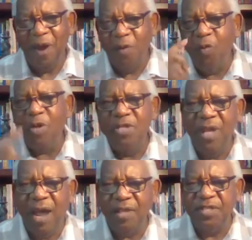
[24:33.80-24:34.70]
on what
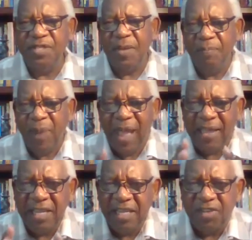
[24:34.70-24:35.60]
God said.
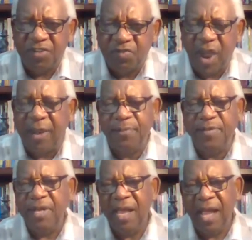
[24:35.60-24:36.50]
By his
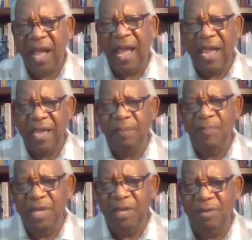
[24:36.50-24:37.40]
stripes, I
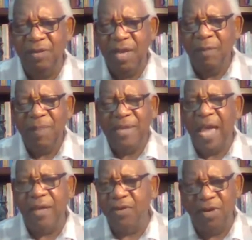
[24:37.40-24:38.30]
am healed. Man,
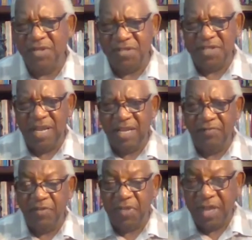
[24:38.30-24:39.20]
I don't understand
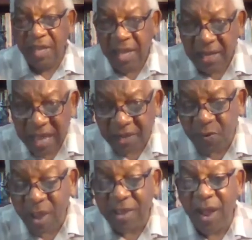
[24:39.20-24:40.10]
everything. That's
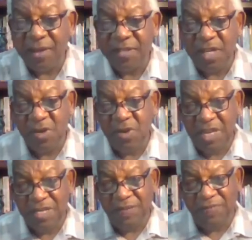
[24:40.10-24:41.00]
why God said you
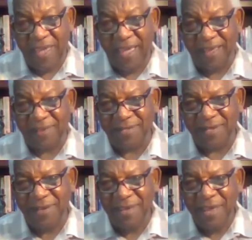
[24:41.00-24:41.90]
need to fast.
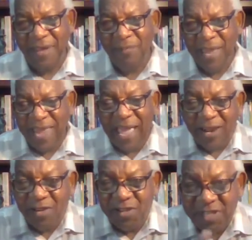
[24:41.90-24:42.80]
Man,
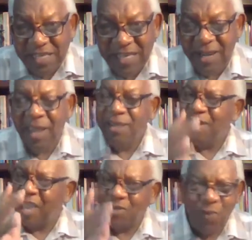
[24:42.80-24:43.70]
I don't see it.
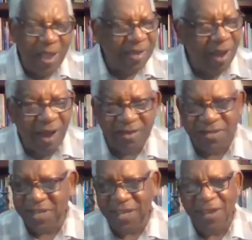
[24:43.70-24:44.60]
That's why God
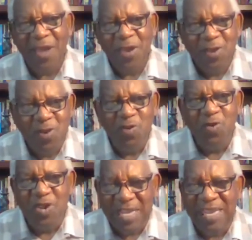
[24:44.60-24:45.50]
said
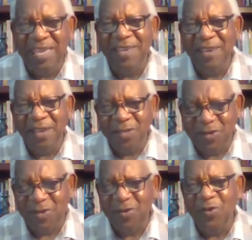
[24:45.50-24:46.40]
you need
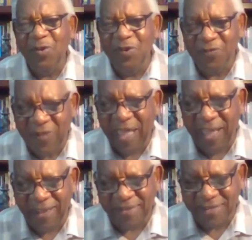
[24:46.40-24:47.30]
to
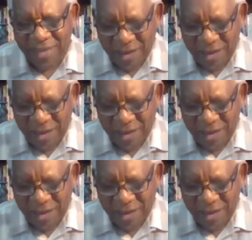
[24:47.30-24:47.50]
fast.